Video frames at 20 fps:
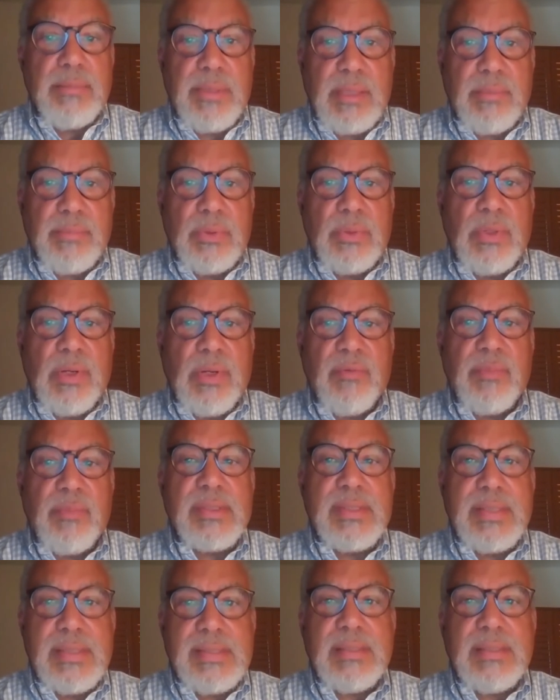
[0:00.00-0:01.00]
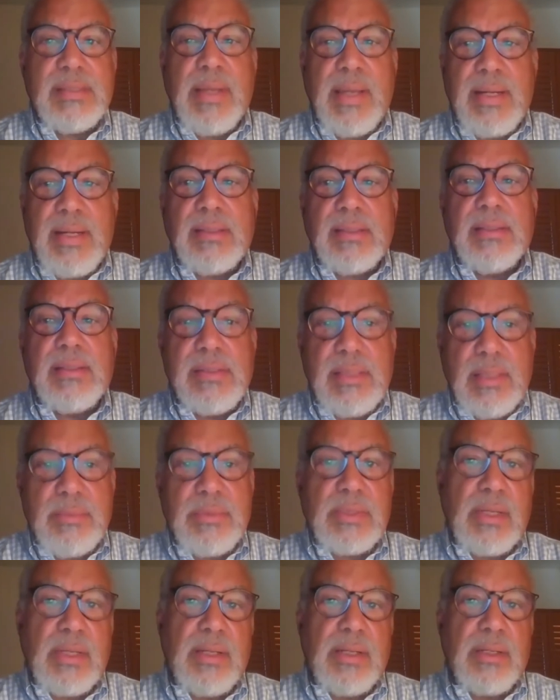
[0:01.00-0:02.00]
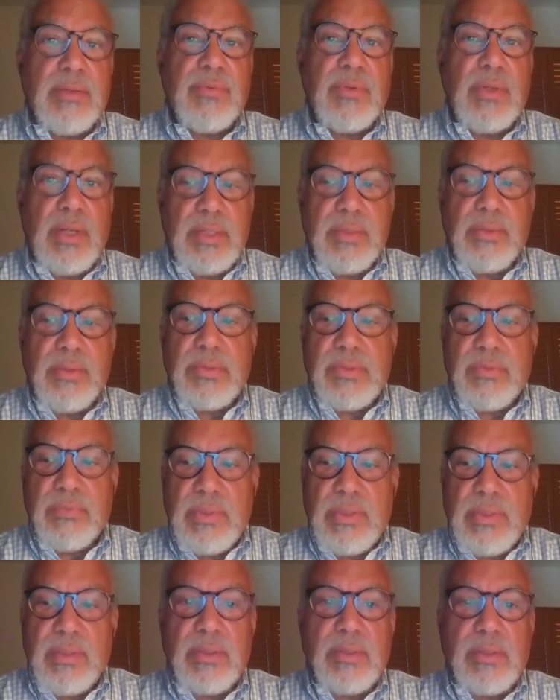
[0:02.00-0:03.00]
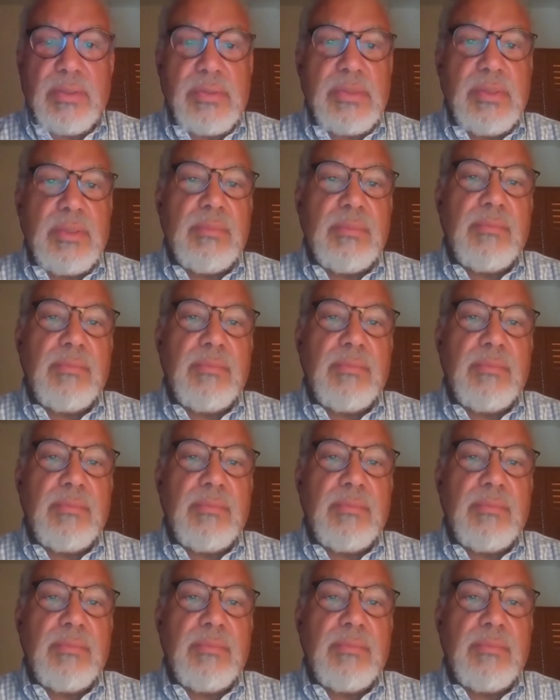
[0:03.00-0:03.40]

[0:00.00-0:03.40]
people who have been systematically subjugated for hundreds of years.